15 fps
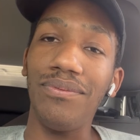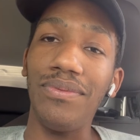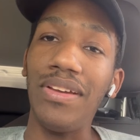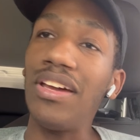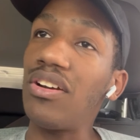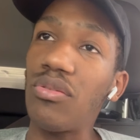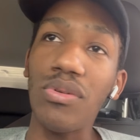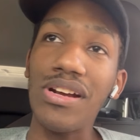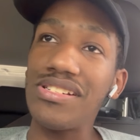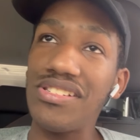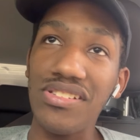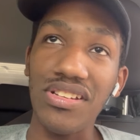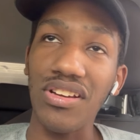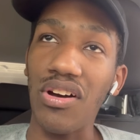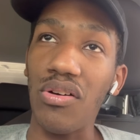In a rush
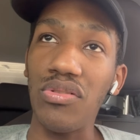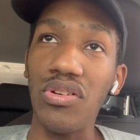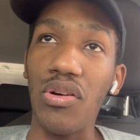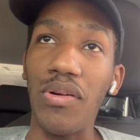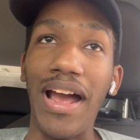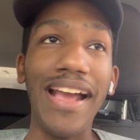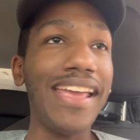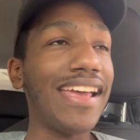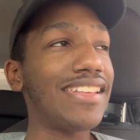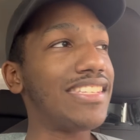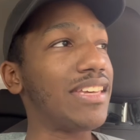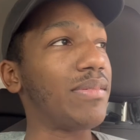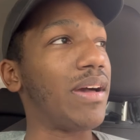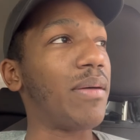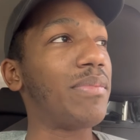to go nowhere. I can't
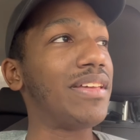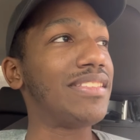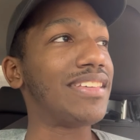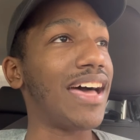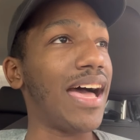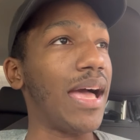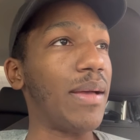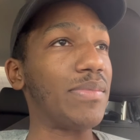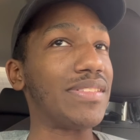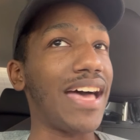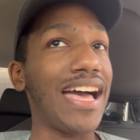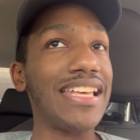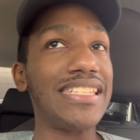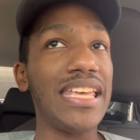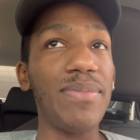tell you how many times
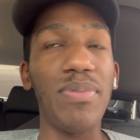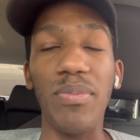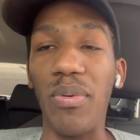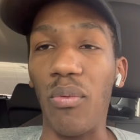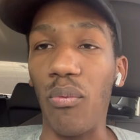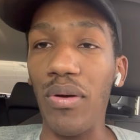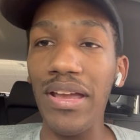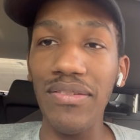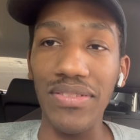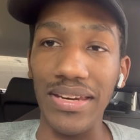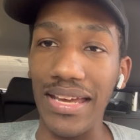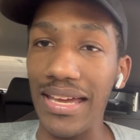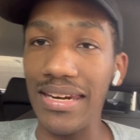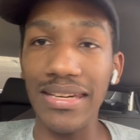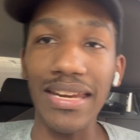I see people weaving
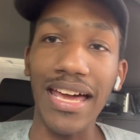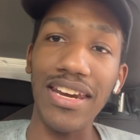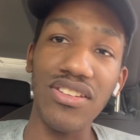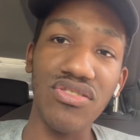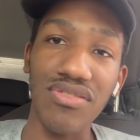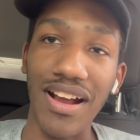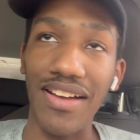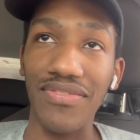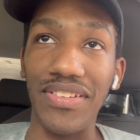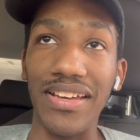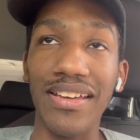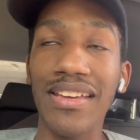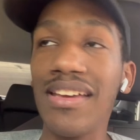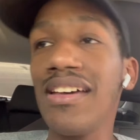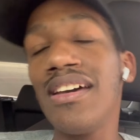in and out of traffic
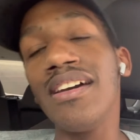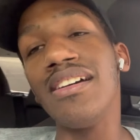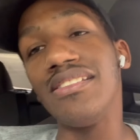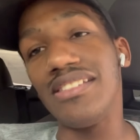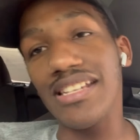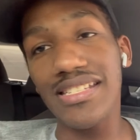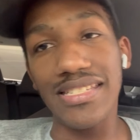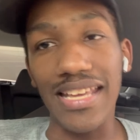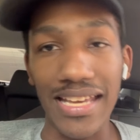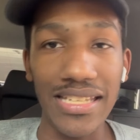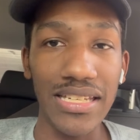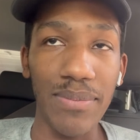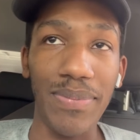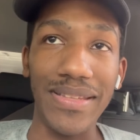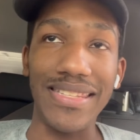just to
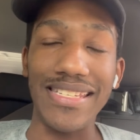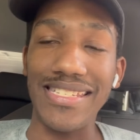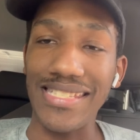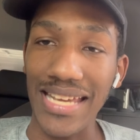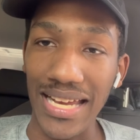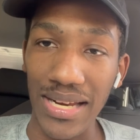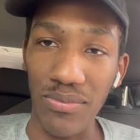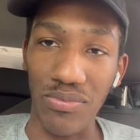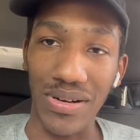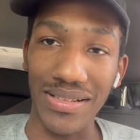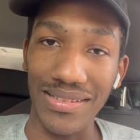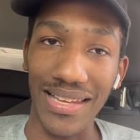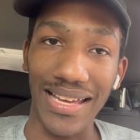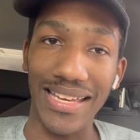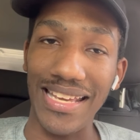end up at the same red
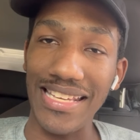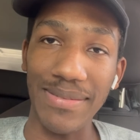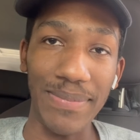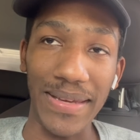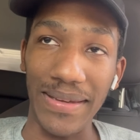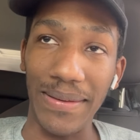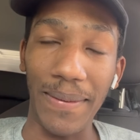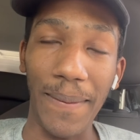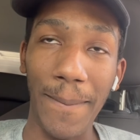light as me.